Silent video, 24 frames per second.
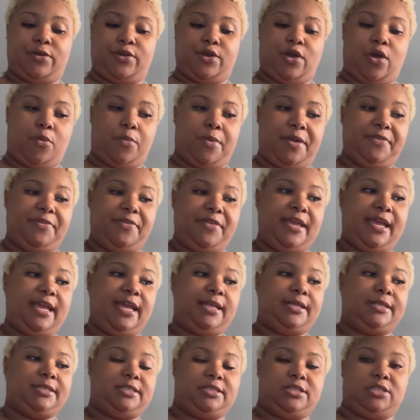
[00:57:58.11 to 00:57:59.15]
to go with
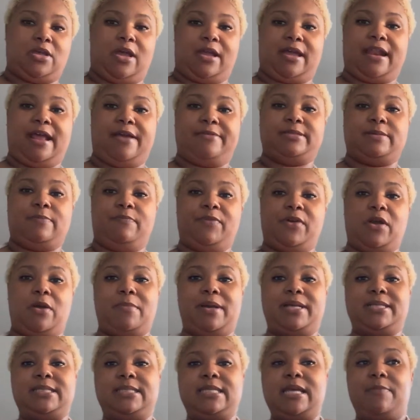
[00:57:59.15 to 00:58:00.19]
it, just so I can have something on
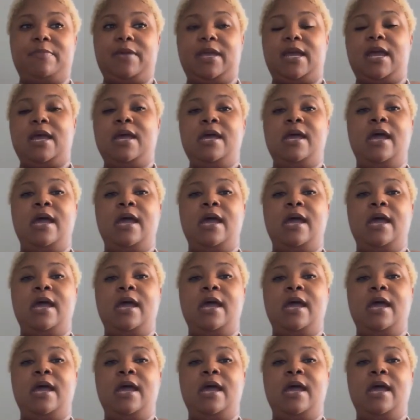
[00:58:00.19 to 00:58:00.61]
my stomach.